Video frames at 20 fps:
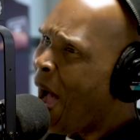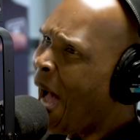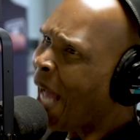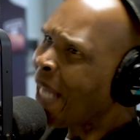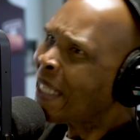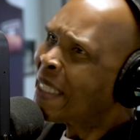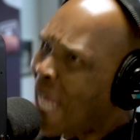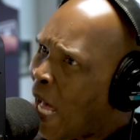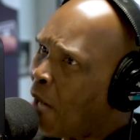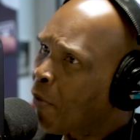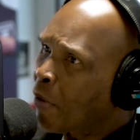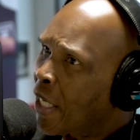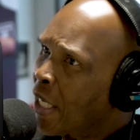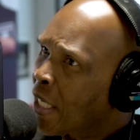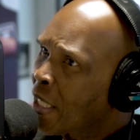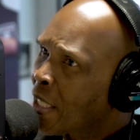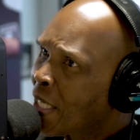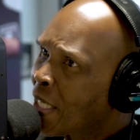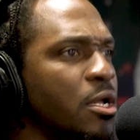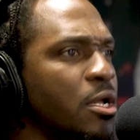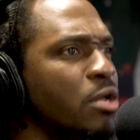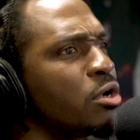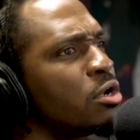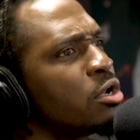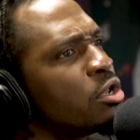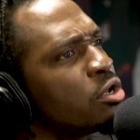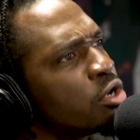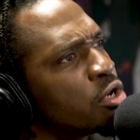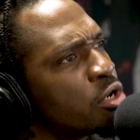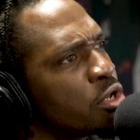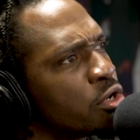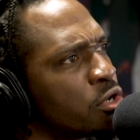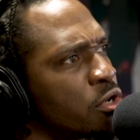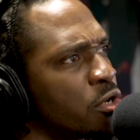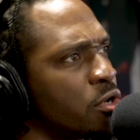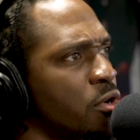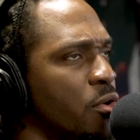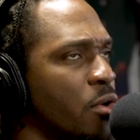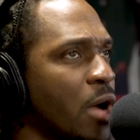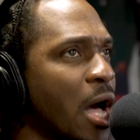I doubt it. No.
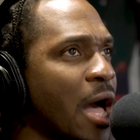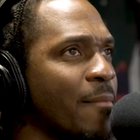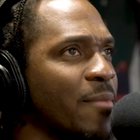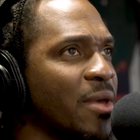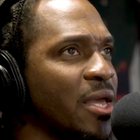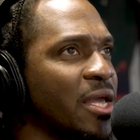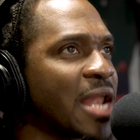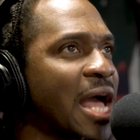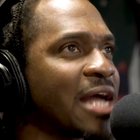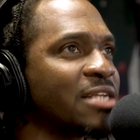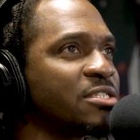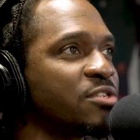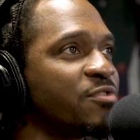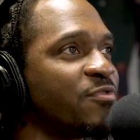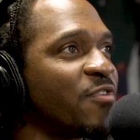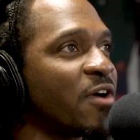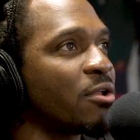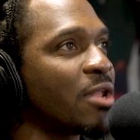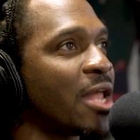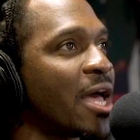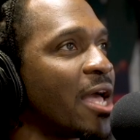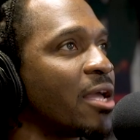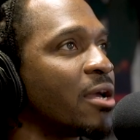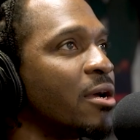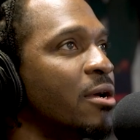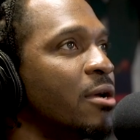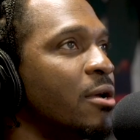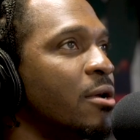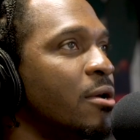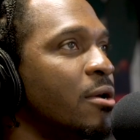I mean, I just felt like,